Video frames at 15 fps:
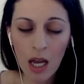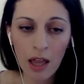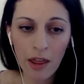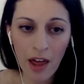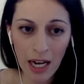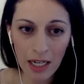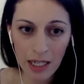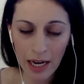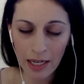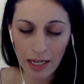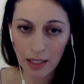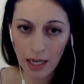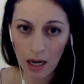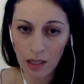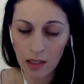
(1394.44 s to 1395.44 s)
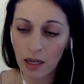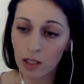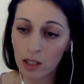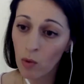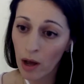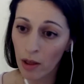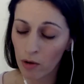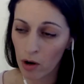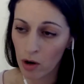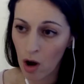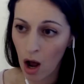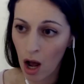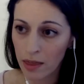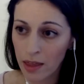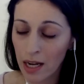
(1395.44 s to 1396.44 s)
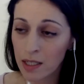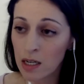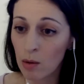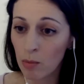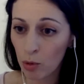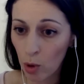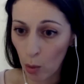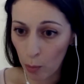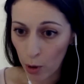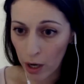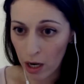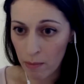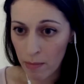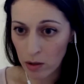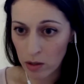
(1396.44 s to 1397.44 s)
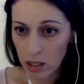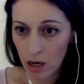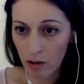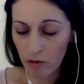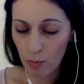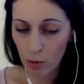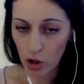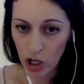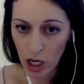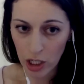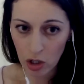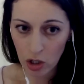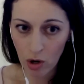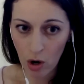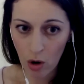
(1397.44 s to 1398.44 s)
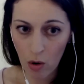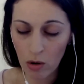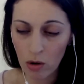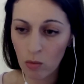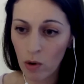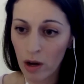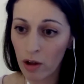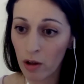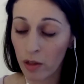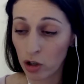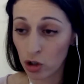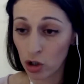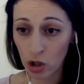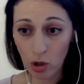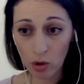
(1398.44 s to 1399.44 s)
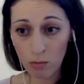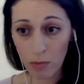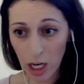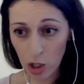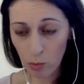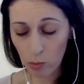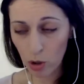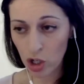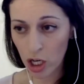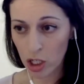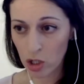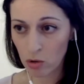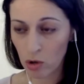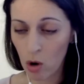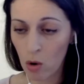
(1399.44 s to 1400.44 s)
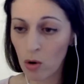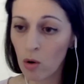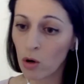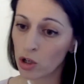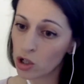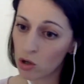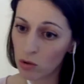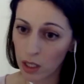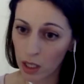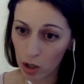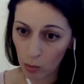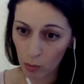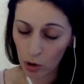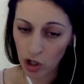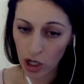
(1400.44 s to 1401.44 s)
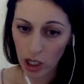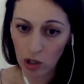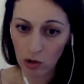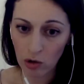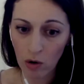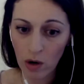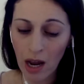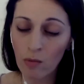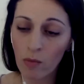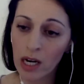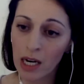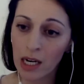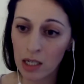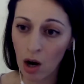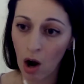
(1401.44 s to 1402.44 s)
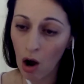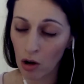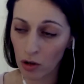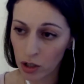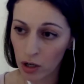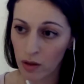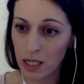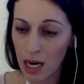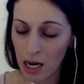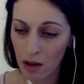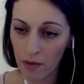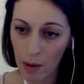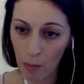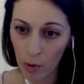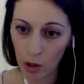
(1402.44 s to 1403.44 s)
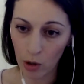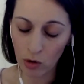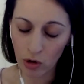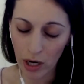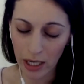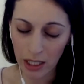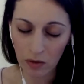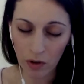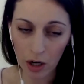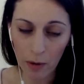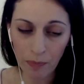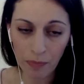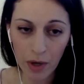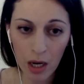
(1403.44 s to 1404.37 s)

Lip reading: That test tells us whether or not that's an appropriate amount of progesterone, whether there's too much progesterone or too little progesterone, and we need to alter the day of embryo transfer.